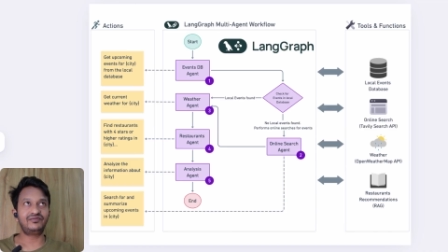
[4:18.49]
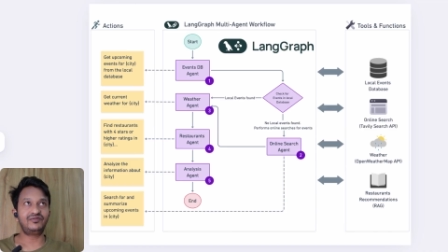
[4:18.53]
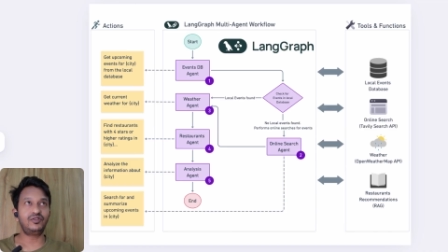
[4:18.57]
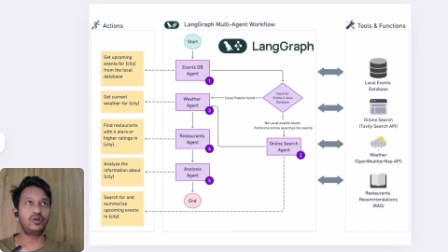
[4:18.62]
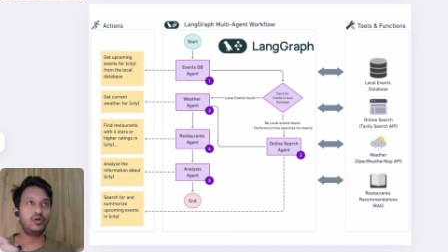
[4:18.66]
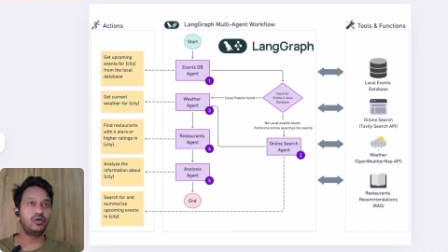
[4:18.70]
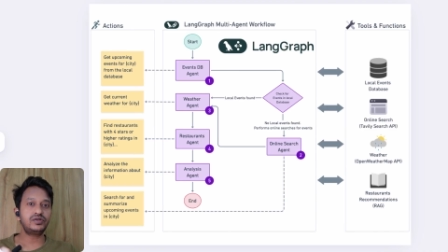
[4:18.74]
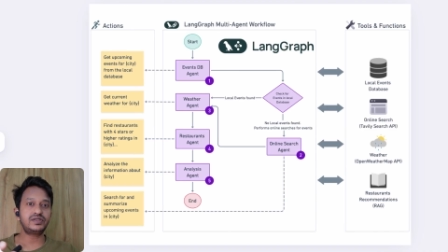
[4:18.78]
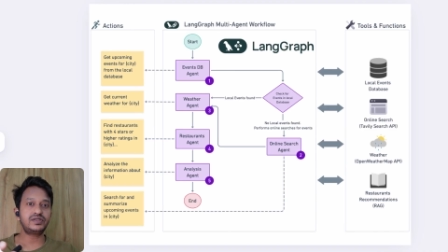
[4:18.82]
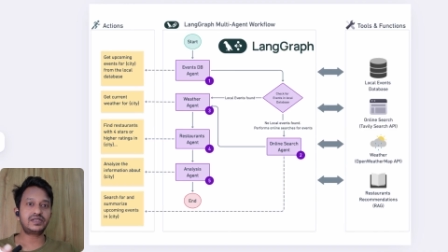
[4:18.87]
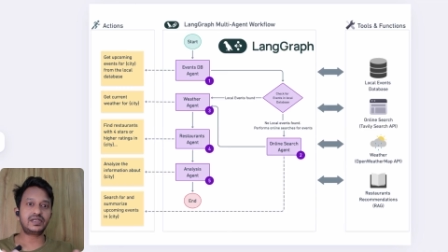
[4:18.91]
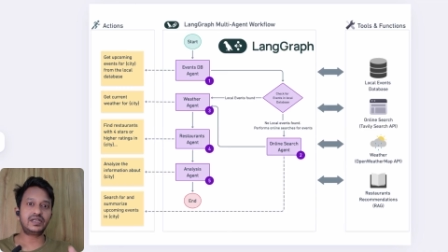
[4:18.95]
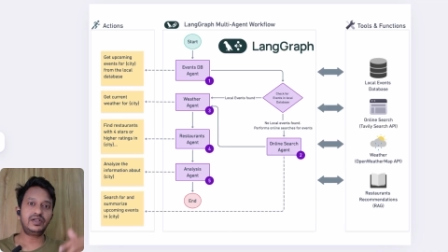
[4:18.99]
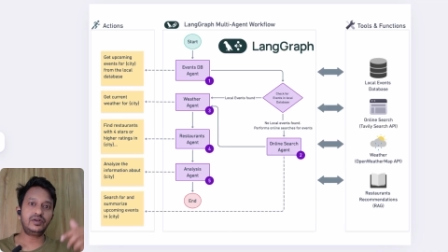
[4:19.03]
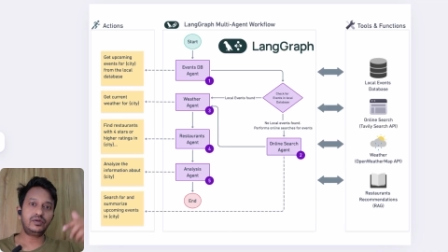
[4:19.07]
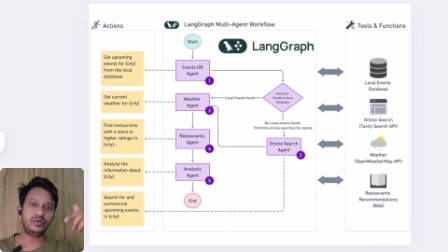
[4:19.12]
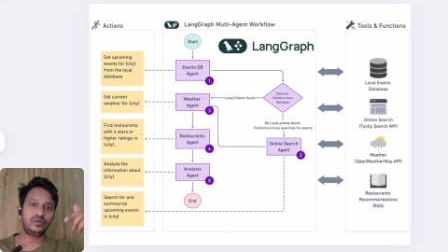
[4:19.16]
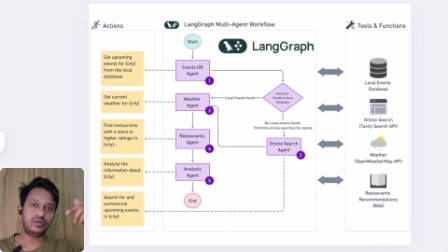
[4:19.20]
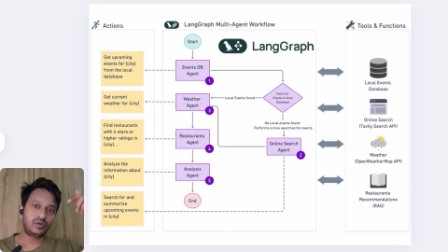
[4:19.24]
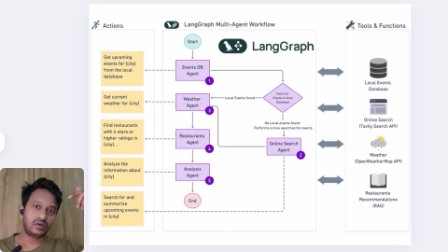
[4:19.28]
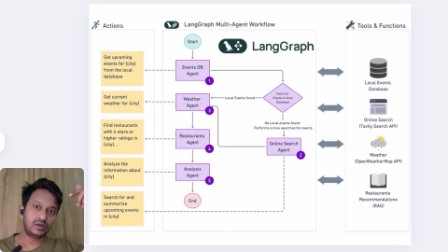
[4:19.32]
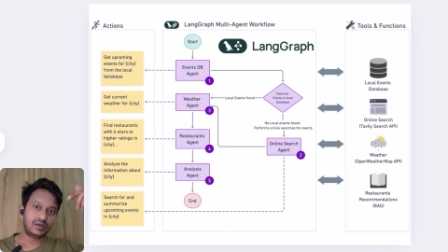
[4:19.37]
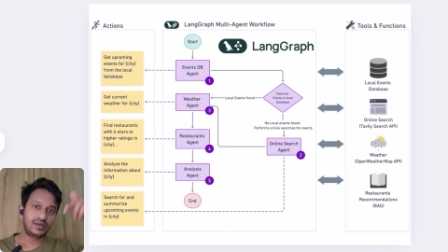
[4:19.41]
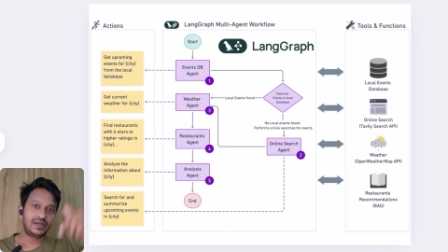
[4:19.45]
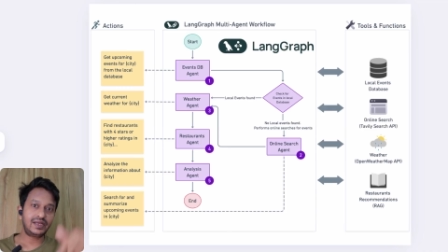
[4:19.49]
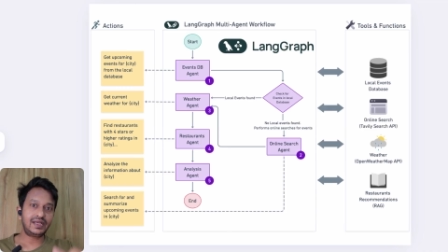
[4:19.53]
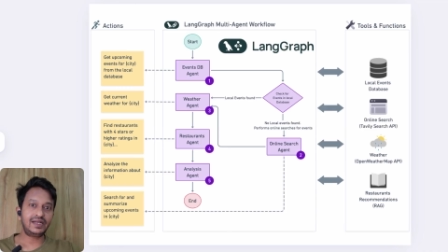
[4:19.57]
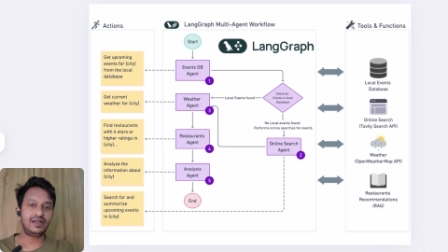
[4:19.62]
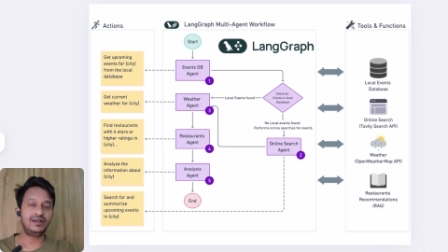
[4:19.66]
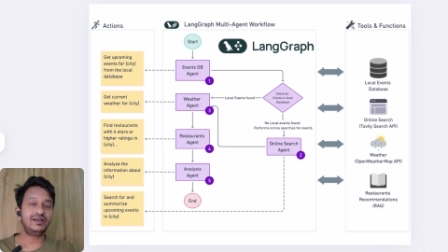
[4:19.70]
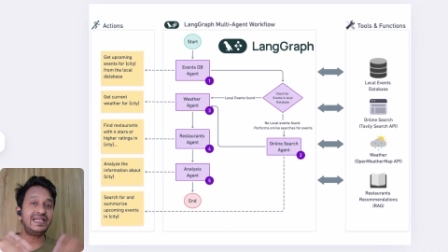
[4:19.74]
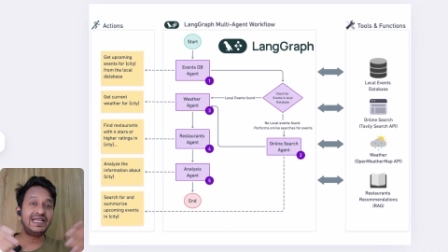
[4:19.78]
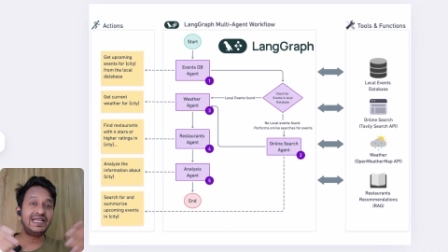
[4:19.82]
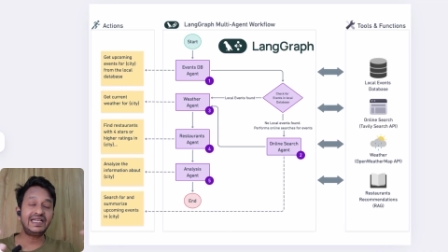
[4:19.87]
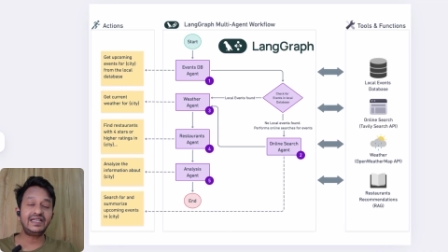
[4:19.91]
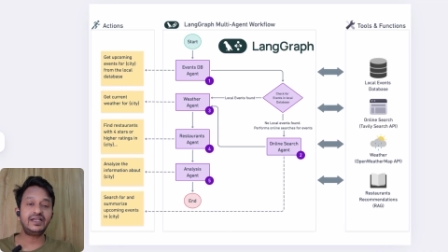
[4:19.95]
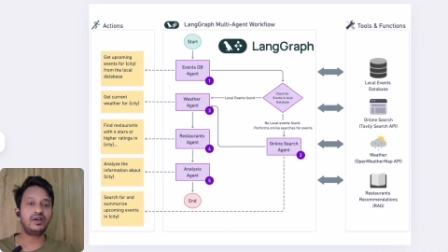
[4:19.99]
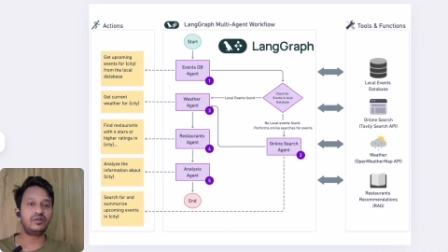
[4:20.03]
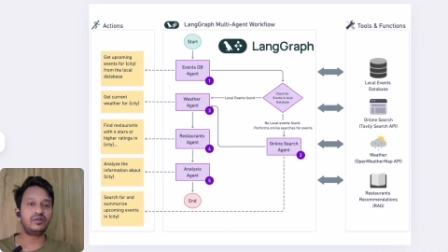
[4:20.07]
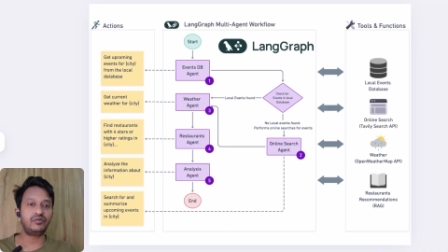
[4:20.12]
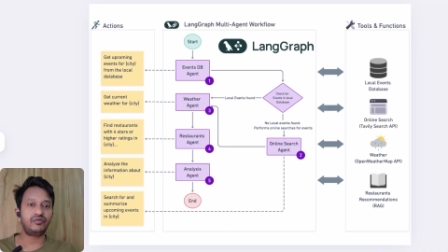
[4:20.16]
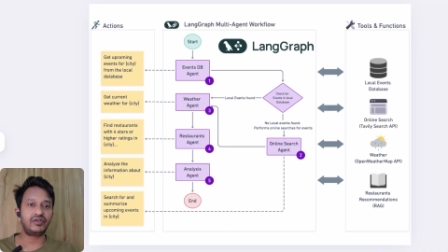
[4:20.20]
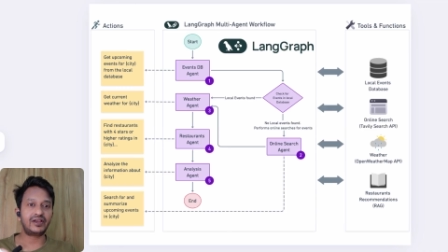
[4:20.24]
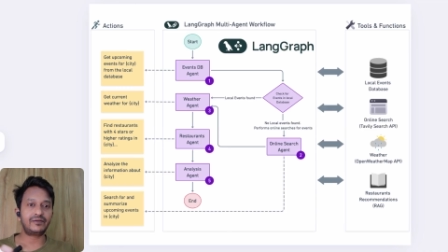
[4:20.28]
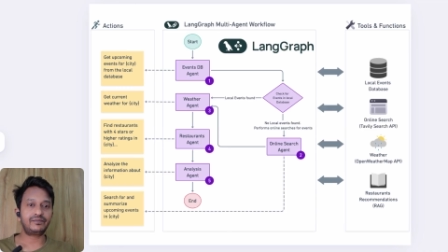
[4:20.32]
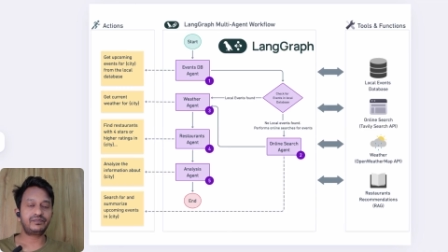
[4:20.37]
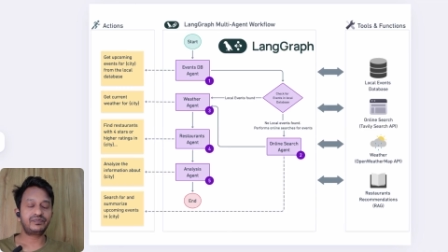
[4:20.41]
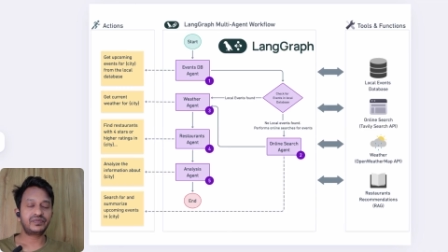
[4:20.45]
flows in in a linear
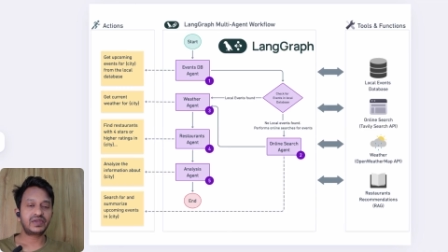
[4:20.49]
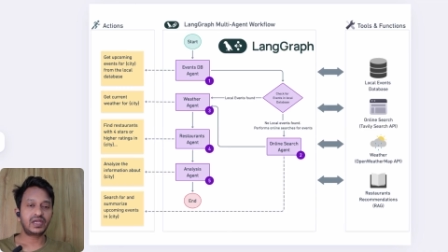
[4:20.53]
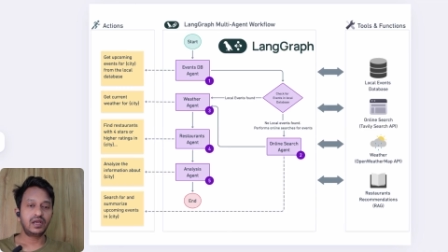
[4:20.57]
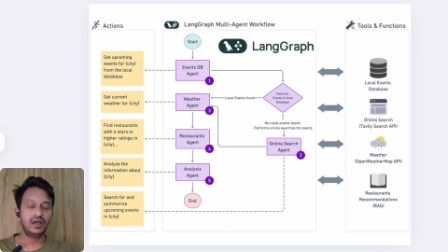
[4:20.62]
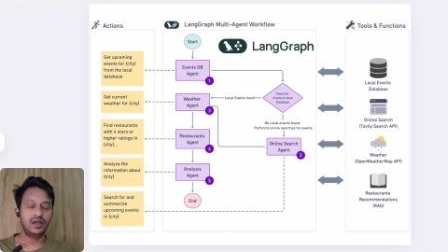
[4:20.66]
way.